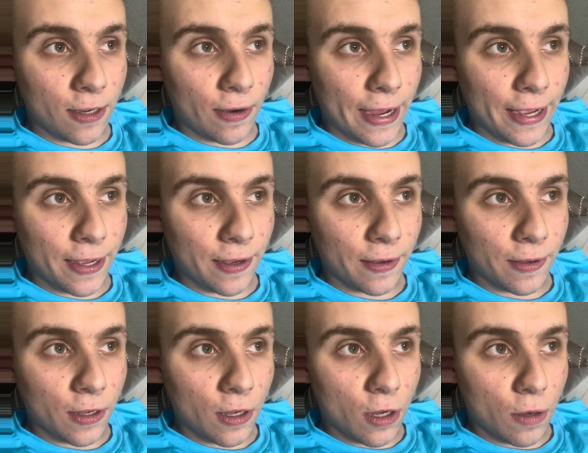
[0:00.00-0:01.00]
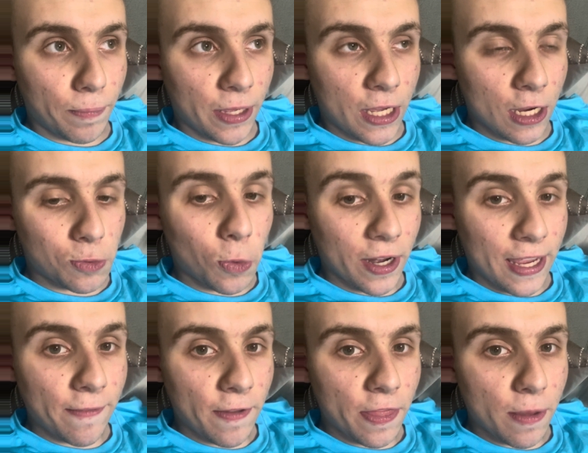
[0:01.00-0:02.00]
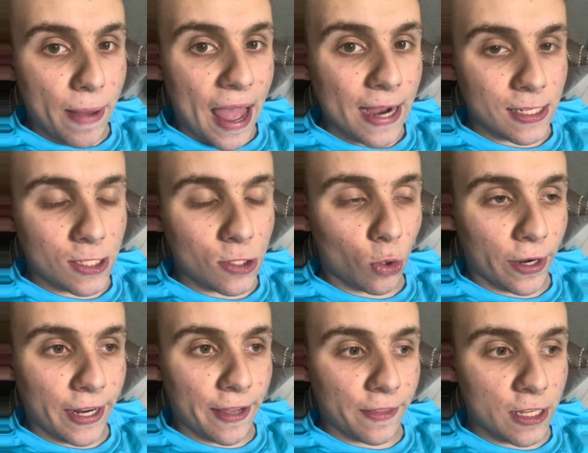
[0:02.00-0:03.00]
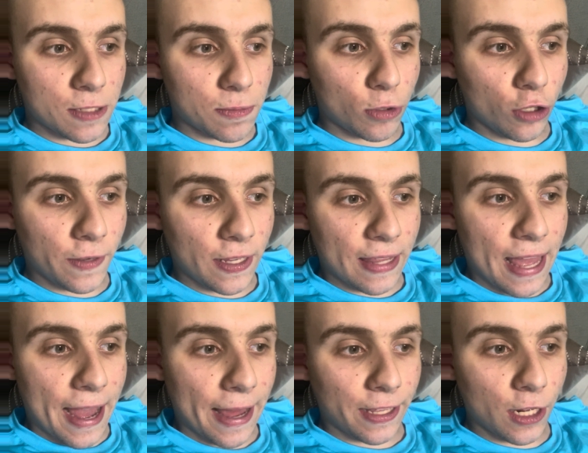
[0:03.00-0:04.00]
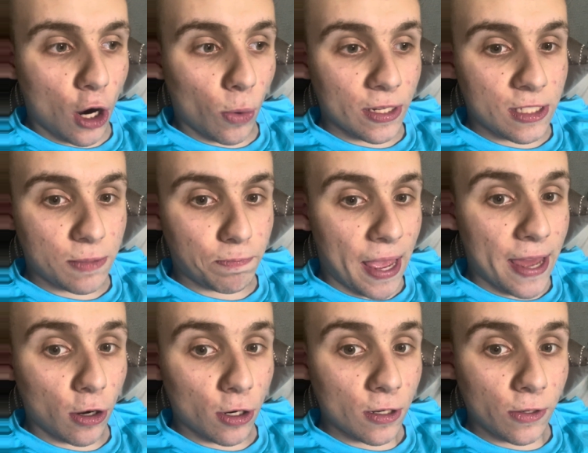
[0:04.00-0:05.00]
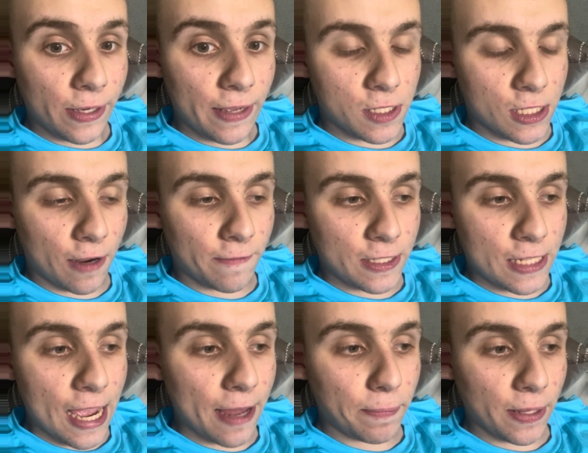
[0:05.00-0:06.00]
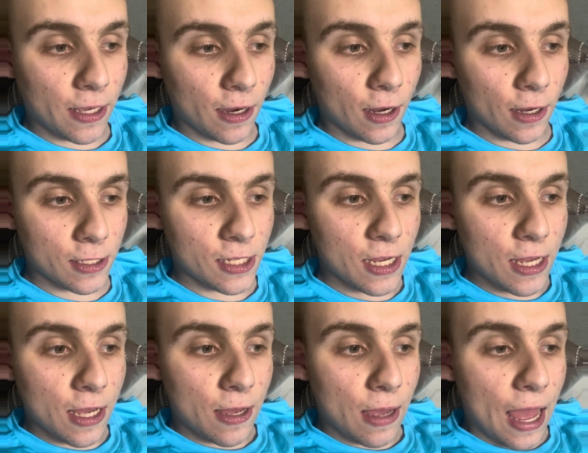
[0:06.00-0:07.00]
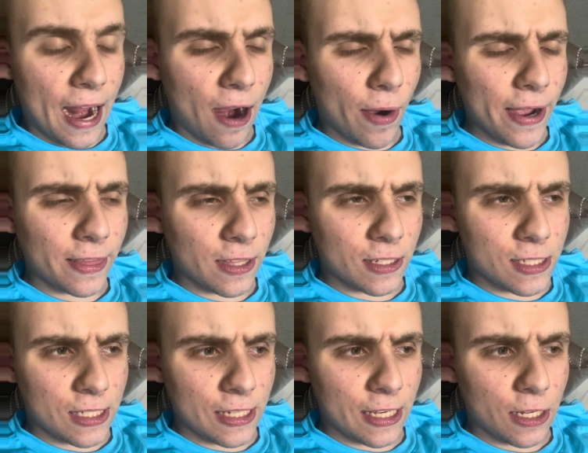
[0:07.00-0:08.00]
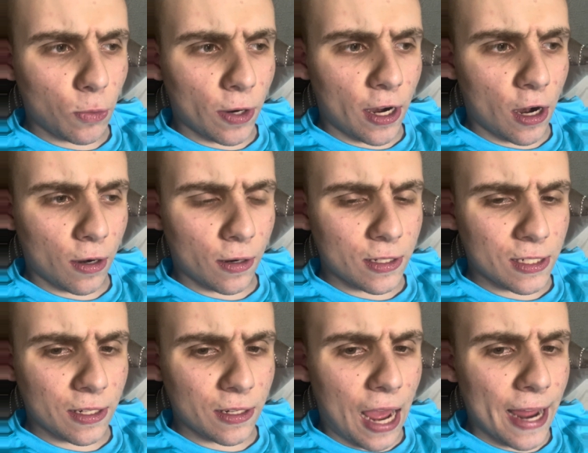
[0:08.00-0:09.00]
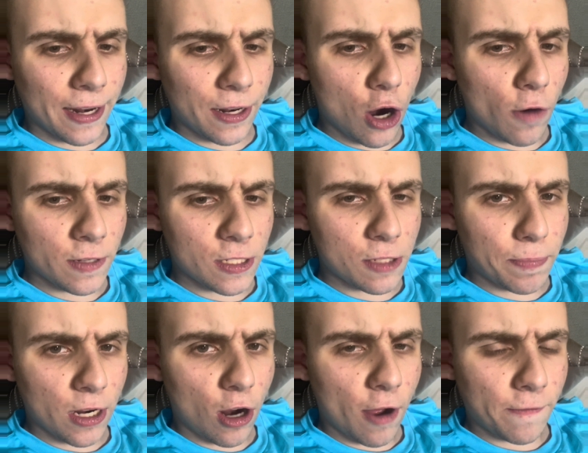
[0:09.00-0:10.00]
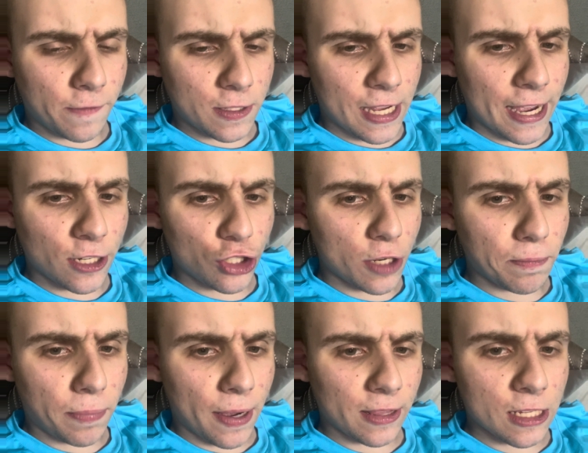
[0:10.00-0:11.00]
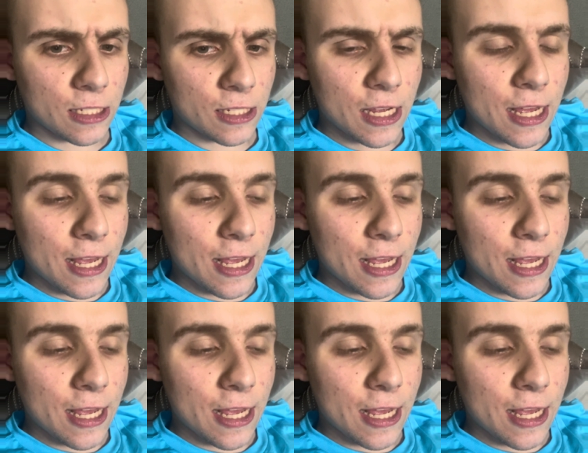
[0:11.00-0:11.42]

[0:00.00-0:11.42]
like, because we're given the backstory in this movie that, you know, it's better to leave stuff dead because, and I like this scene where, I know this is a bit off a tangent, but this